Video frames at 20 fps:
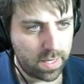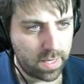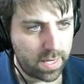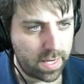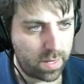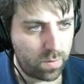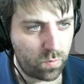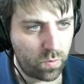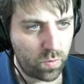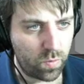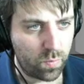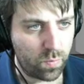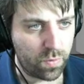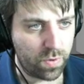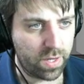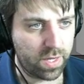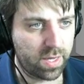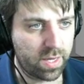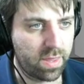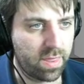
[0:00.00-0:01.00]
and we'll
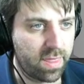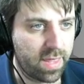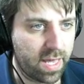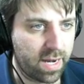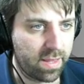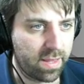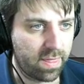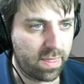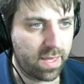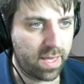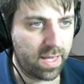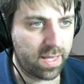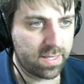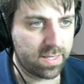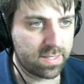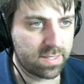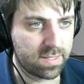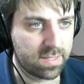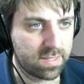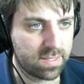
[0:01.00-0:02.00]
bring that in there
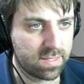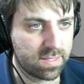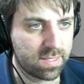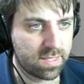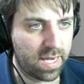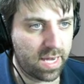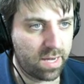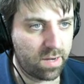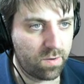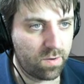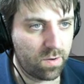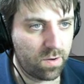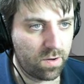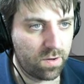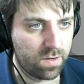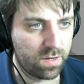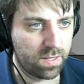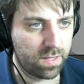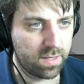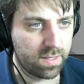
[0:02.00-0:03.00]
scale
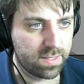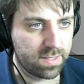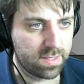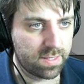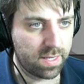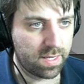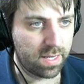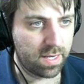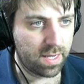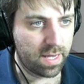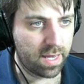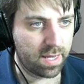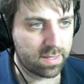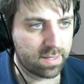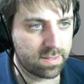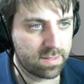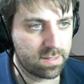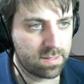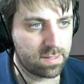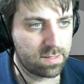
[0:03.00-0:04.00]
on the z
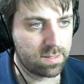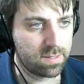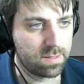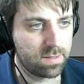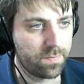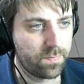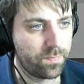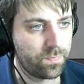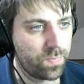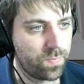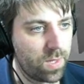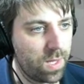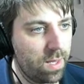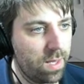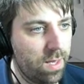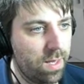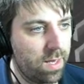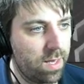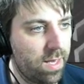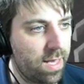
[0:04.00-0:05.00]
axis
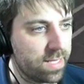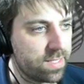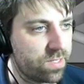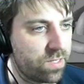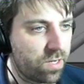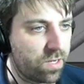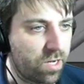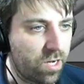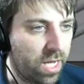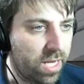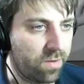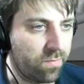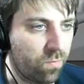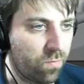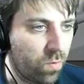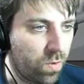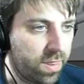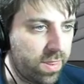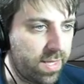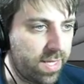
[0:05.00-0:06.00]
and so kind of
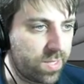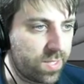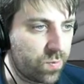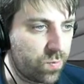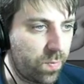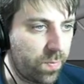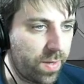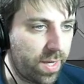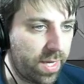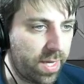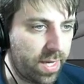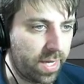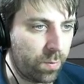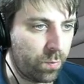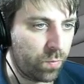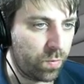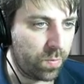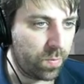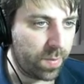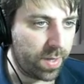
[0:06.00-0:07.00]
what this will be
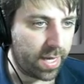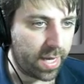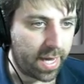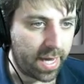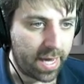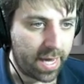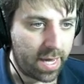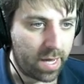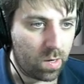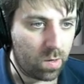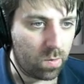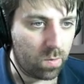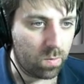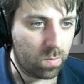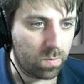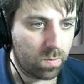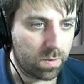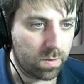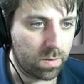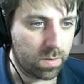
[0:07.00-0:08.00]
will be
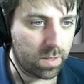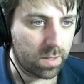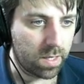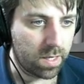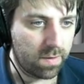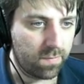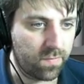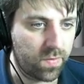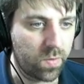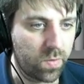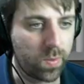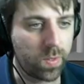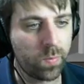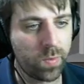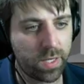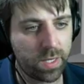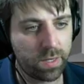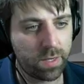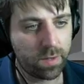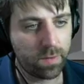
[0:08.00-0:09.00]
our uh, viewing
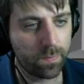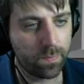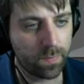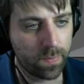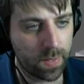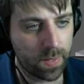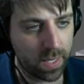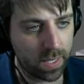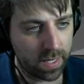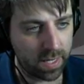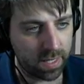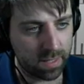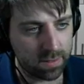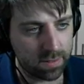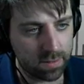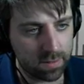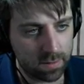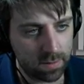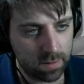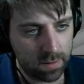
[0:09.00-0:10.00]
window, I
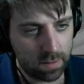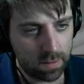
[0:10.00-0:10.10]
guess.